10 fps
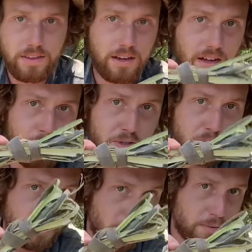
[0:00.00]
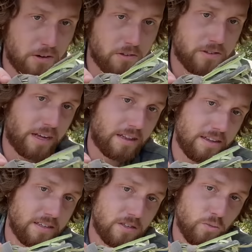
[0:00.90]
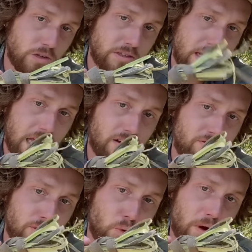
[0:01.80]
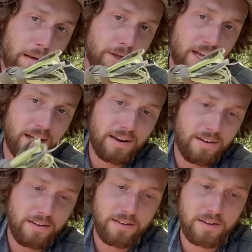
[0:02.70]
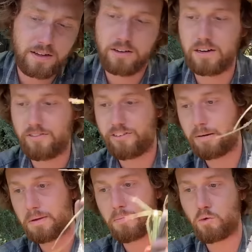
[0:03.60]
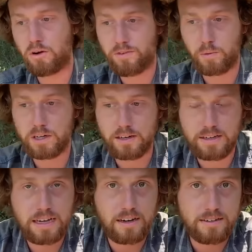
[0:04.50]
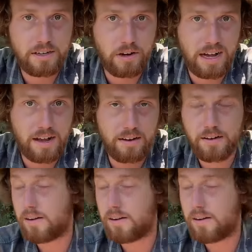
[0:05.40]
A couple small bundles like this will tan a full rabbit hide. You need a fair bit more if you want to tan a deer hide.